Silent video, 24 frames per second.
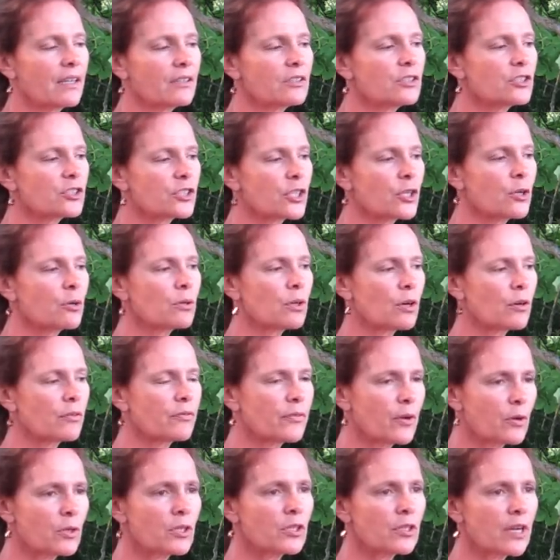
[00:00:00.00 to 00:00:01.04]
showed our
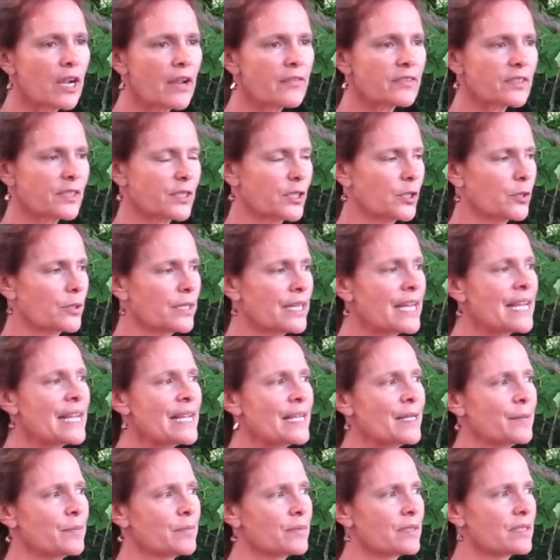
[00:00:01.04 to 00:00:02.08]
photographs and our
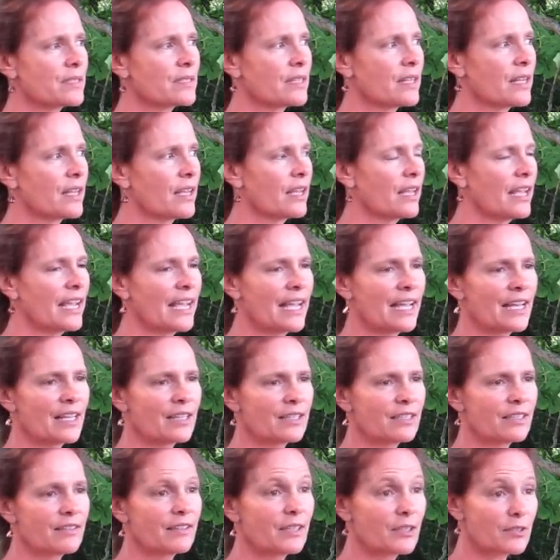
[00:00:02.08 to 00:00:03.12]
names
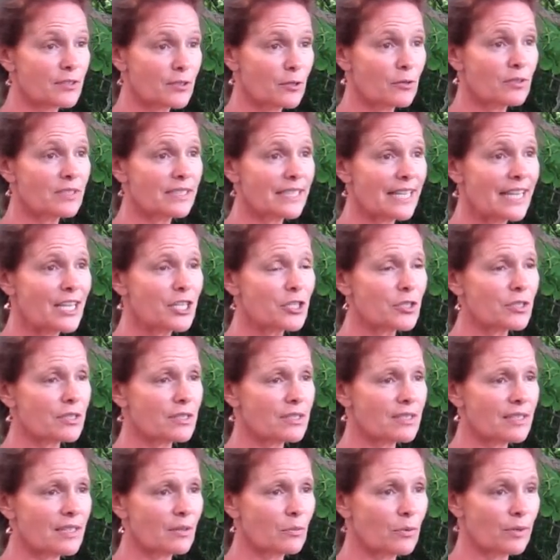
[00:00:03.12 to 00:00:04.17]
and the
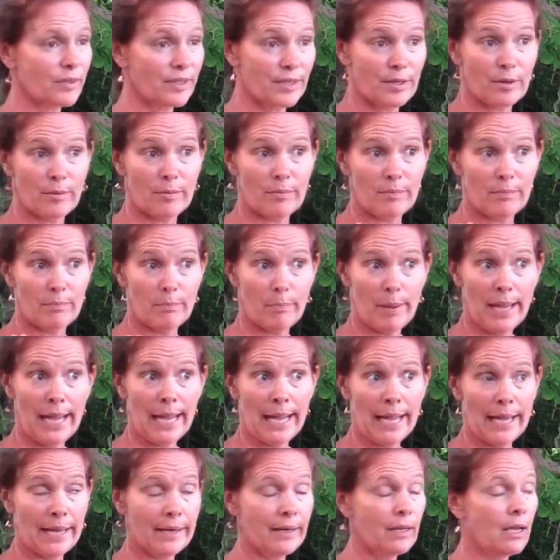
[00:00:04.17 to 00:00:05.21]
associations that were, you know,
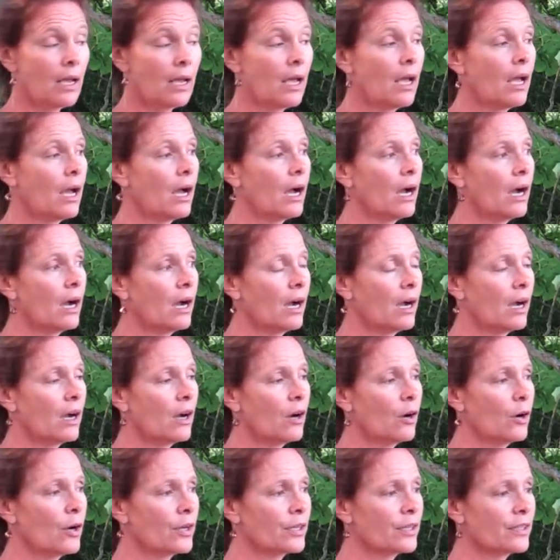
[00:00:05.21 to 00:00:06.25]
bad
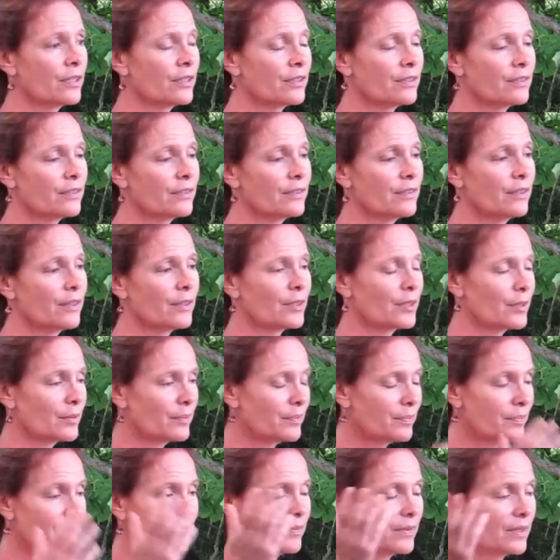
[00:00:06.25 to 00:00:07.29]
uh, on a on a,
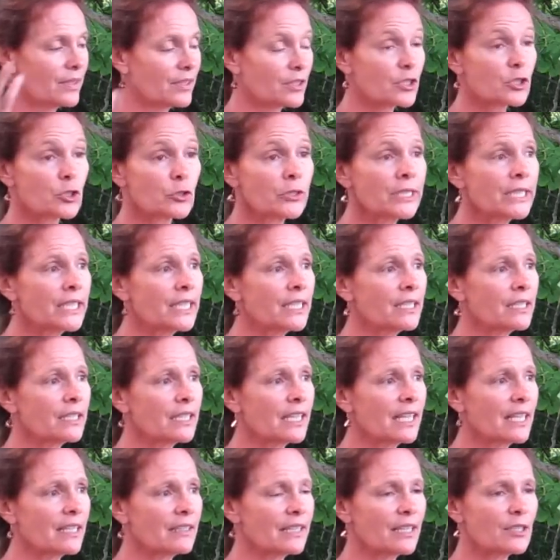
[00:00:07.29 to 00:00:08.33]
a screen,
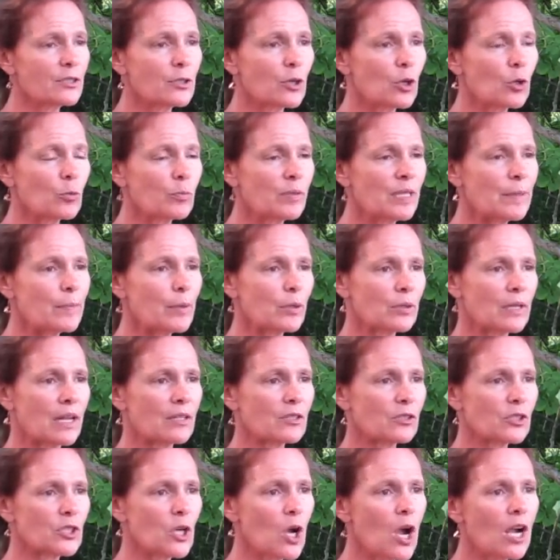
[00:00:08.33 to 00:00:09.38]
and they told people not
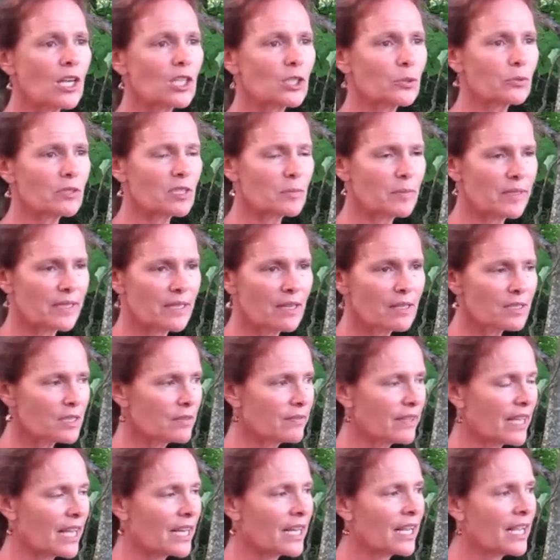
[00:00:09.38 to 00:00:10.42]
to talk to us because of
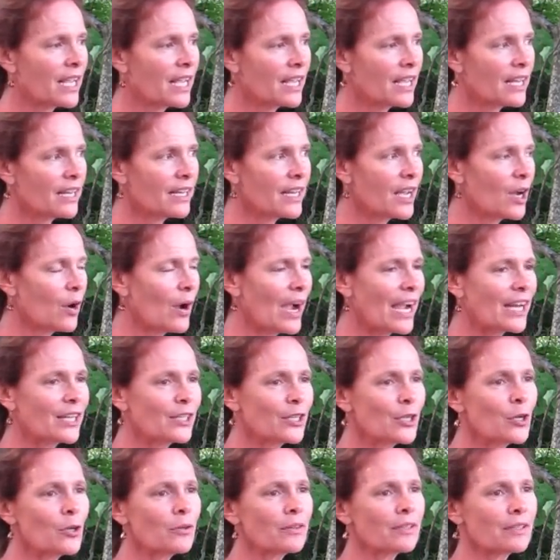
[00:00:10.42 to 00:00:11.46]
that. Now, I
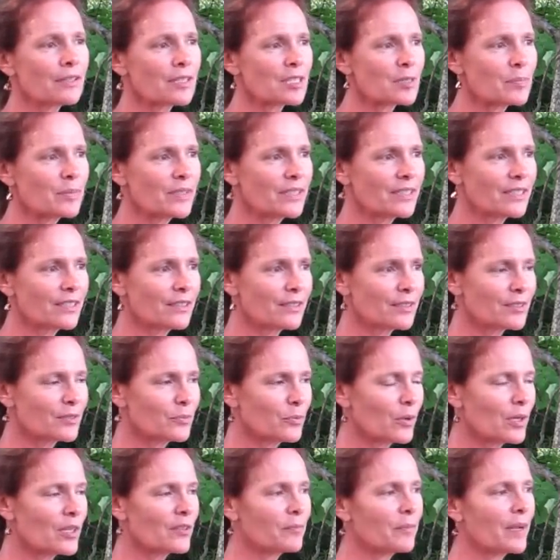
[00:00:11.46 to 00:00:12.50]
know this because
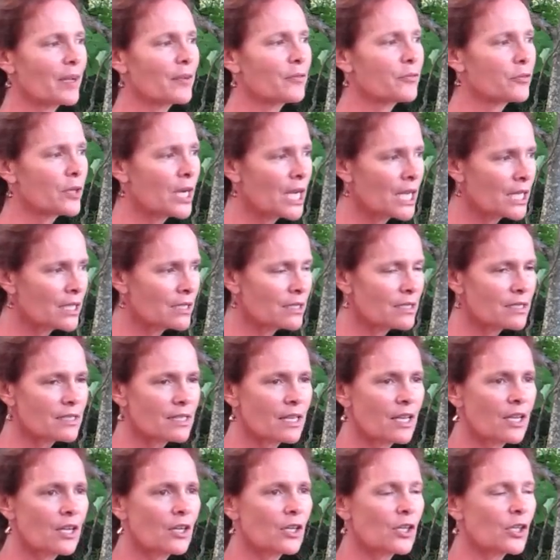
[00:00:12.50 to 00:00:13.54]
one of my
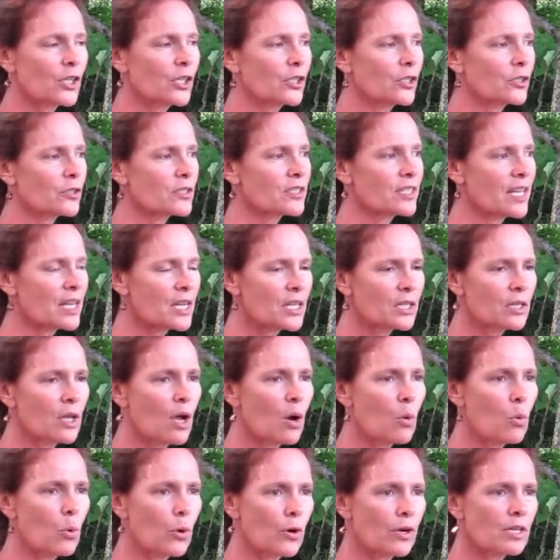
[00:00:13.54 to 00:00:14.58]
friends, her
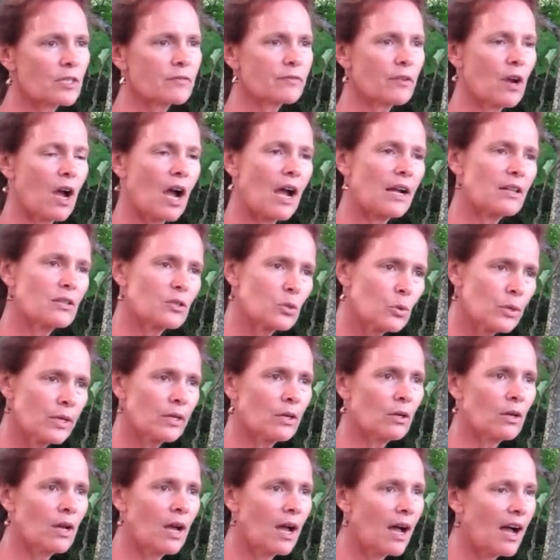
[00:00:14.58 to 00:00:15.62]
son-in-law works for Heinz Oil.
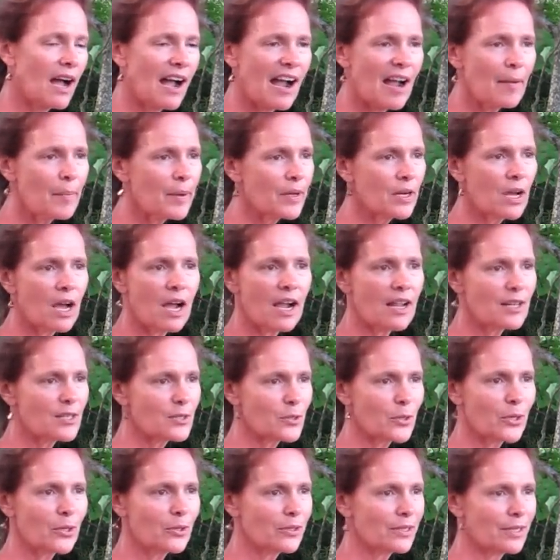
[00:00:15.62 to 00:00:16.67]
I've been a Heinz
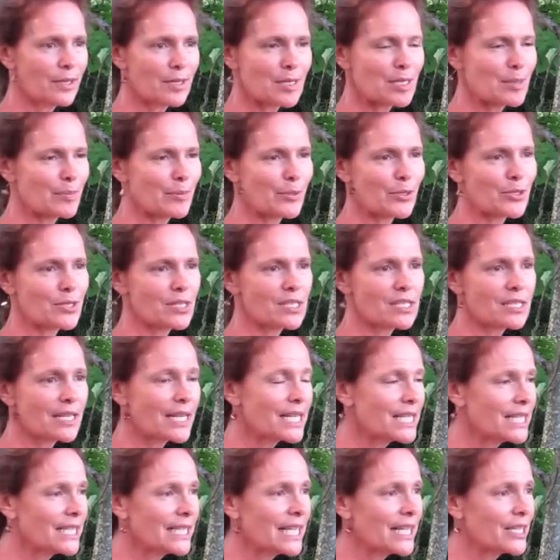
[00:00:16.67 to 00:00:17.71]
Oil customer since
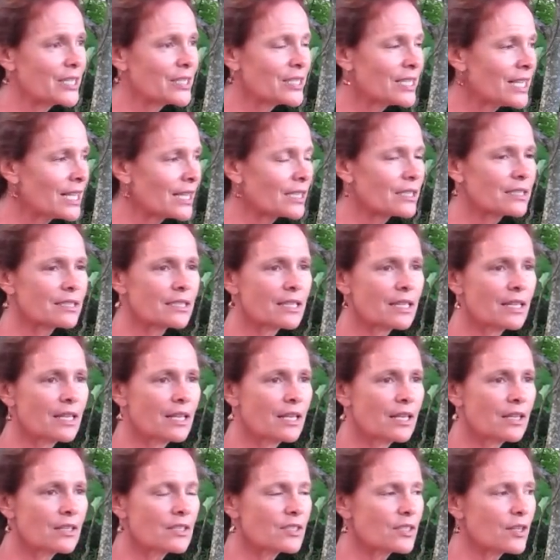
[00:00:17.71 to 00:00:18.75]
nineteen eighty-six,
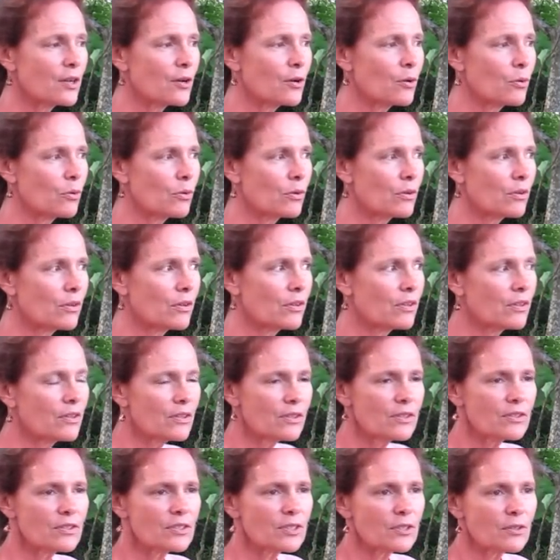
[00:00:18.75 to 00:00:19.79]
so
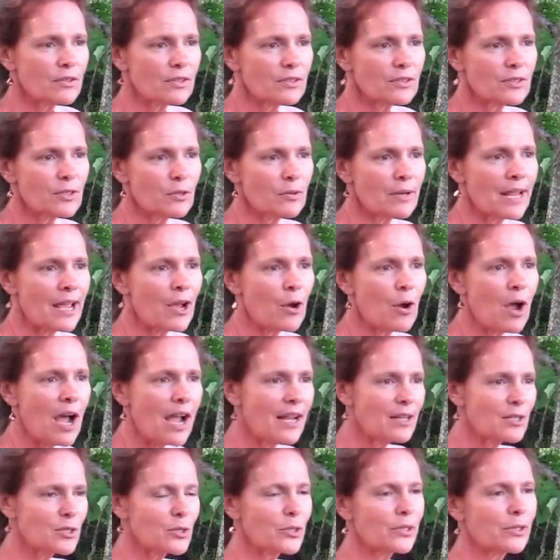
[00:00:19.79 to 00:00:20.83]
so so now
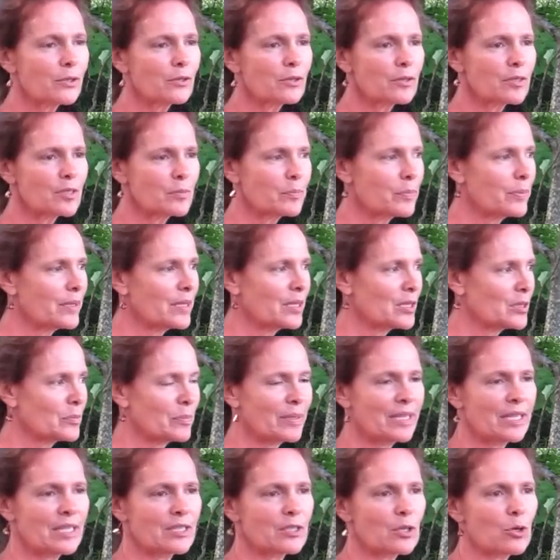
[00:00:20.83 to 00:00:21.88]
Heinz Oil is, is
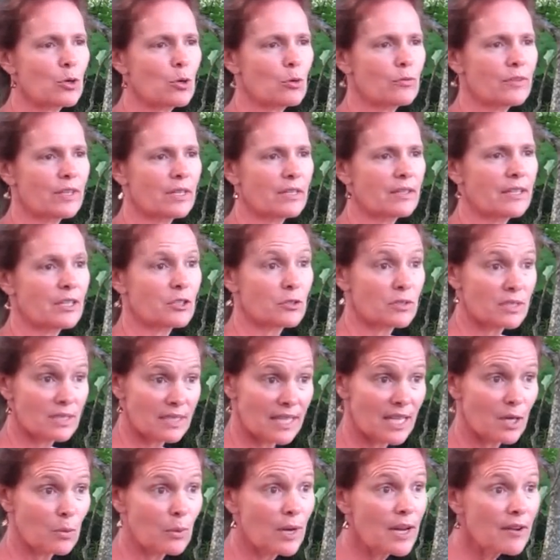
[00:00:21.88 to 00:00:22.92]
being told that they should
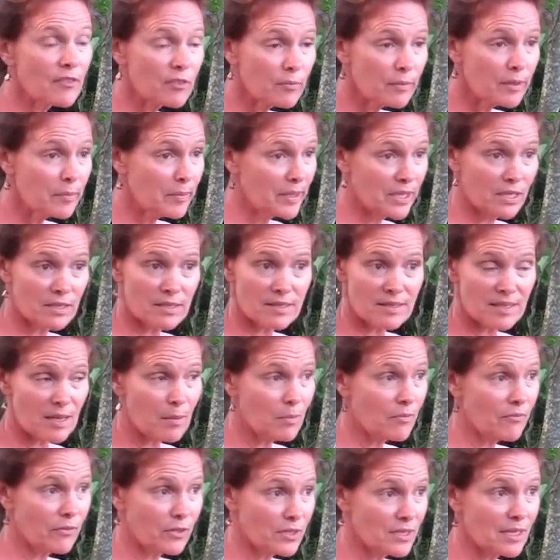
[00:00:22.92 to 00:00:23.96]
stay away from me because some,
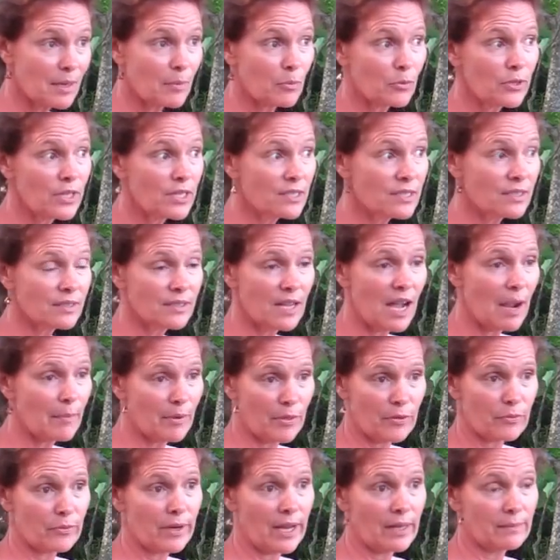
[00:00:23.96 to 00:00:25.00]
for some reason I'm a
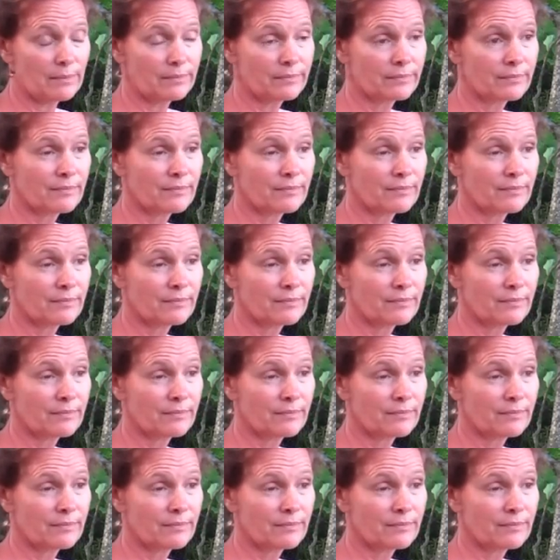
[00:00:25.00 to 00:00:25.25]
threat.